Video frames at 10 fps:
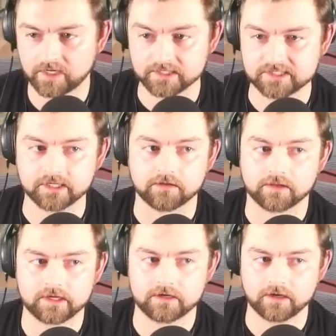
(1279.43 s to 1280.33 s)
And still,
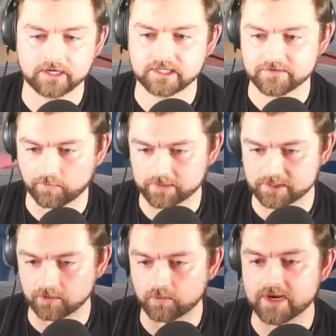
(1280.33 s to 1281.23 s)
in
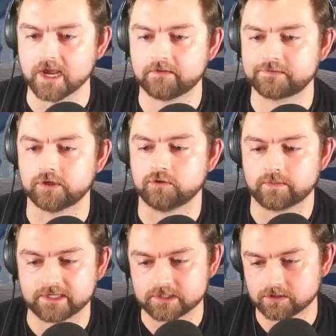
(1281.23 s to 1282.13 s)
1942, we have 2
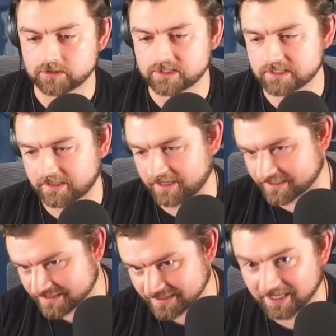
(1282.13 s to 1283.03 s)
research
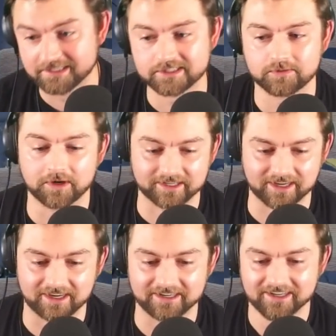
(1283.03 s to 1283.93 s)
slots. I swear to
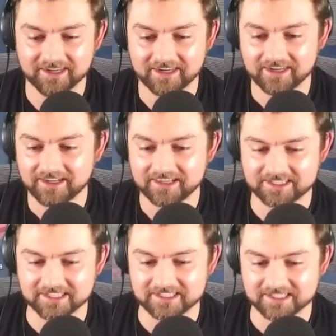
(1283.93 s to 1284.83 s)
God.
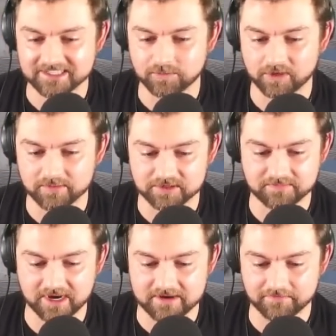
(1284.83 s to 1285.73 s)
This is one of the most
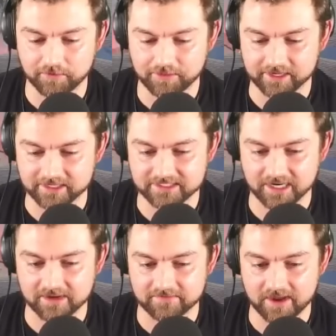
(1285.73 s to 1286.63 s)
painful things I
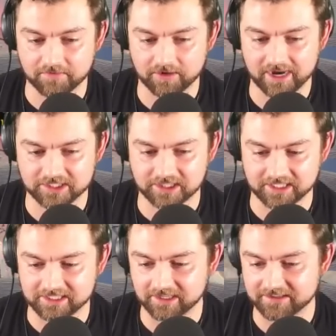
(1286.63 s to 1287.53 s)
have ever actually
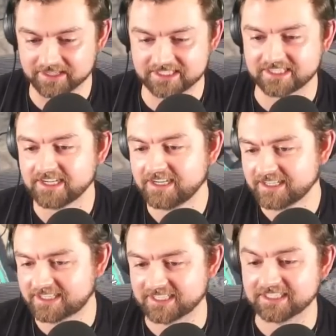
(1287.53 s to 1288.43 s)
done. This
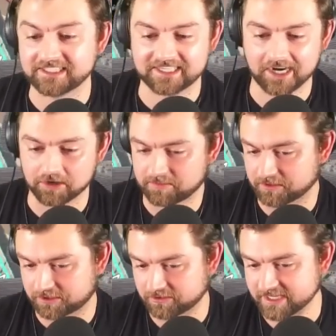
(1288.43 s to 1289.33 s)
is a terrible
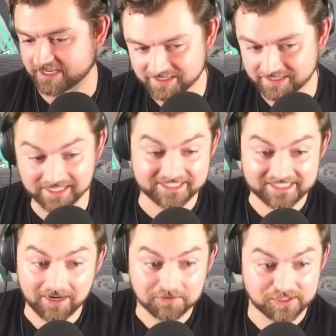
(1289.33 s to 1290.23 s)
tree. It
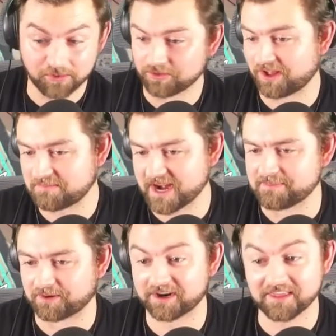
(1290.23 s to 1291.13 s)
sounds cool on
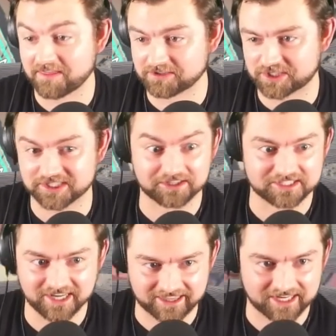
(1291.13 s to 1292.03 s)
paper, and then there's
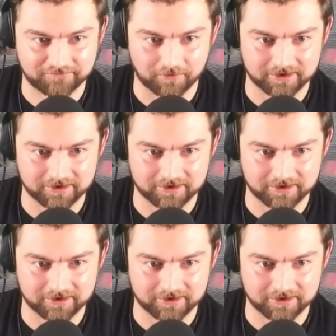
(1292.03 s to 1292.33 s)
nothing for